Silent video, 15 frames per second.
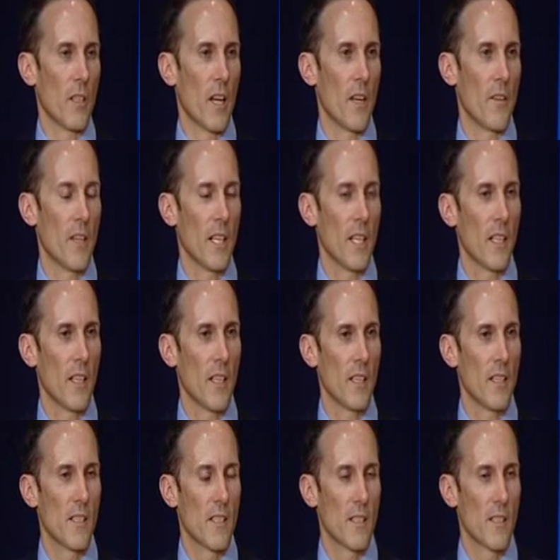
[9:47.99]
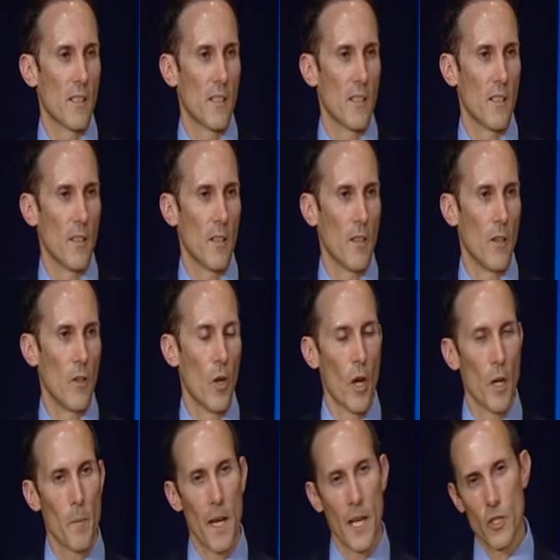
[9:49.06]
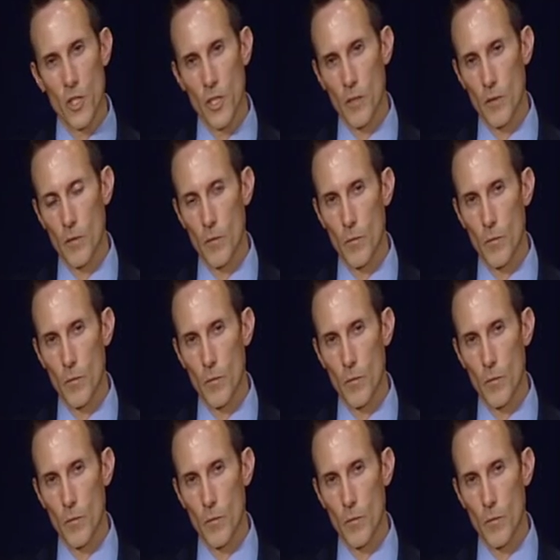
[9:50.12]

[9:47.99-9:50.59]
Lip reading: I think, is not a budget